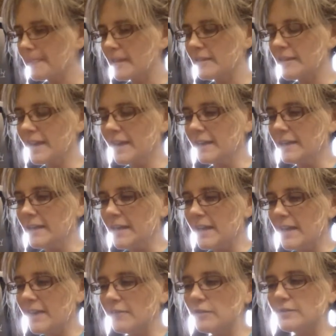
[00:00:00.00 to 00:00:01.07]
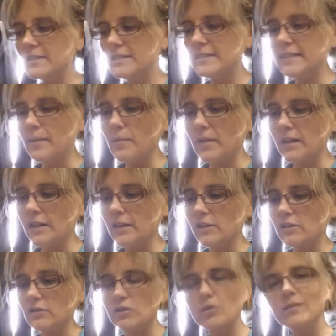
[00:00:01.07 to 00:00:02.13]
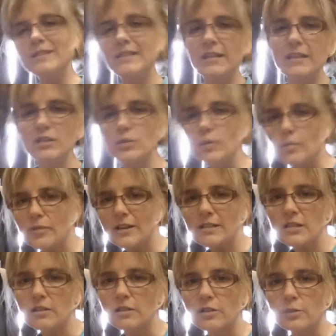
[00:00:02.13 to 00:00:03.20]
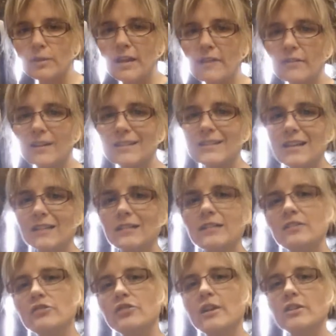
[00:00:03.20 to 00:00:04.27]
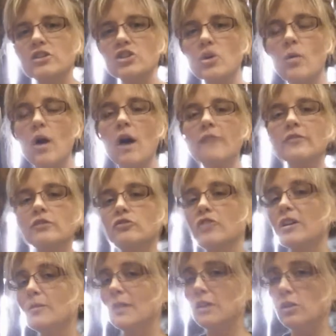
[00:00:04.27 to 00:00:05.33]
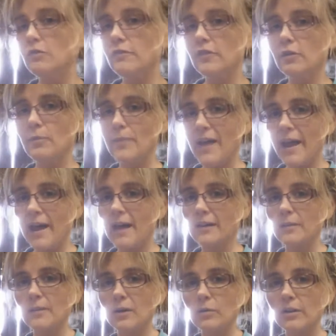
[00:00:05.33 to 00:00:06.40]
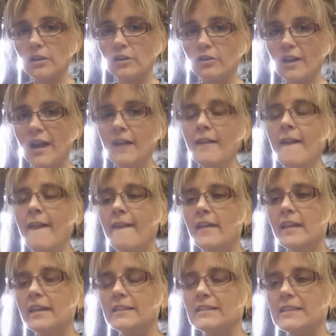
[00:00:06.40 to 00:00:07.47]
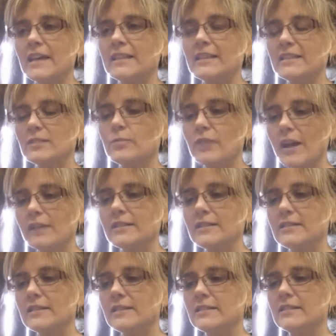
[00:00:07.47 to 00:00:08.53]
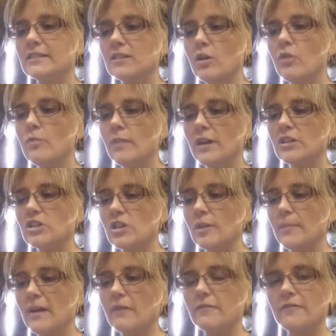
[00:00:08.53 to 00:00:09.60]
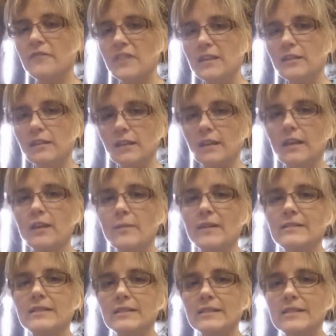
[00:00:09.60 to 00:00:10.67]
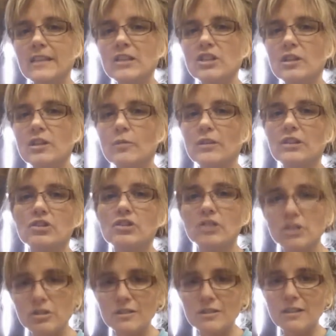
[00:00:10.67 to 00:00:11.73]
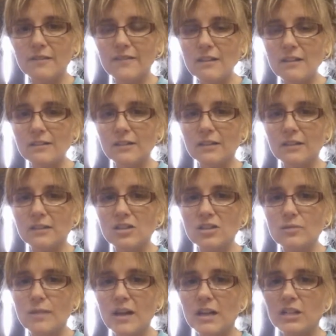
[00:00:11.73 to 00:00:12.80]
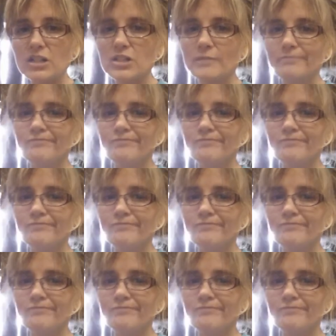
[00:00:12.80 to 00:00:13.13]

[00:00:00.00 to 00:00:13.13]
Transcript: if you see somebody, you know, twisting into a pretzel or whatever, it's not that they're trying to show off or they're trying to make you feel bad about where you're at. It's that this practice is so much about feeling and about sensation. And when you stretch yourself out a little too much,